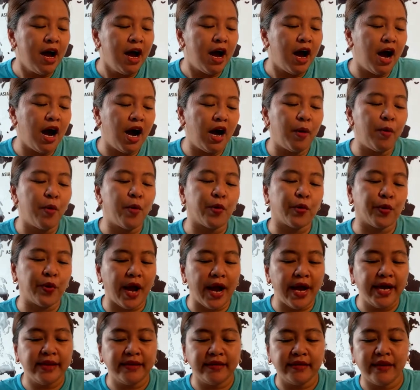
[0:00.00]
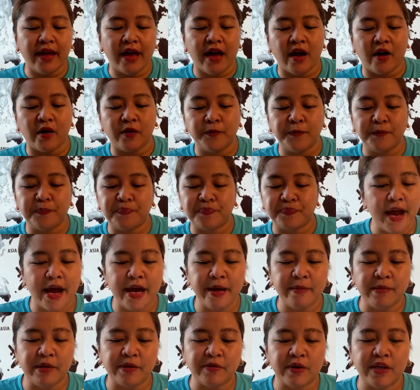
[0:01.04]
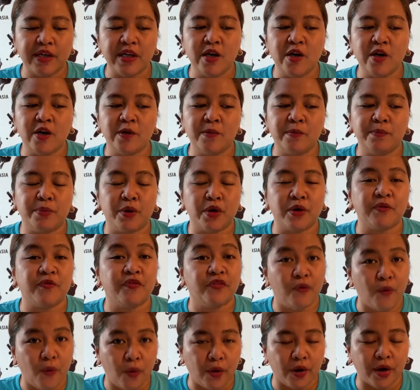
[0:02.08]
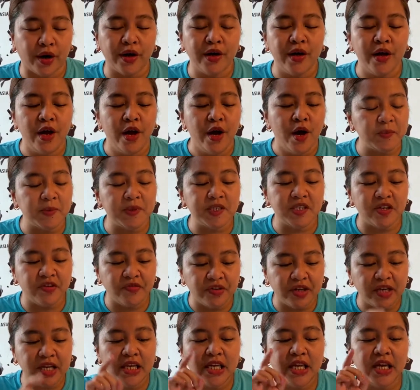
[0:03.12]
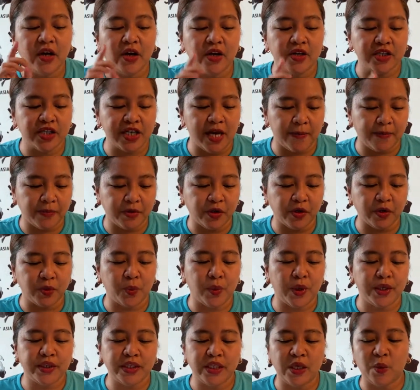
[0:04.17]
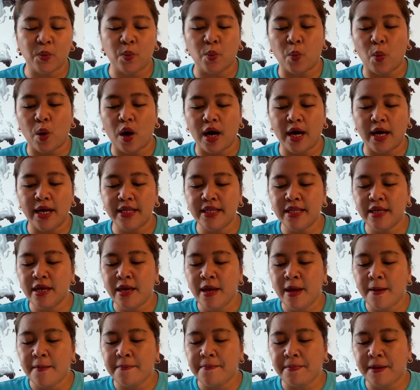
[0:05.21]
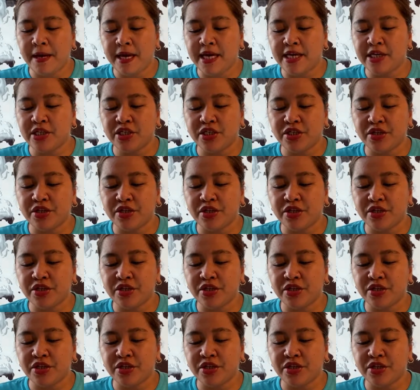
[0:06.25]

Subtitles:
right now I'm already on book 4, specifically on chapter 21, page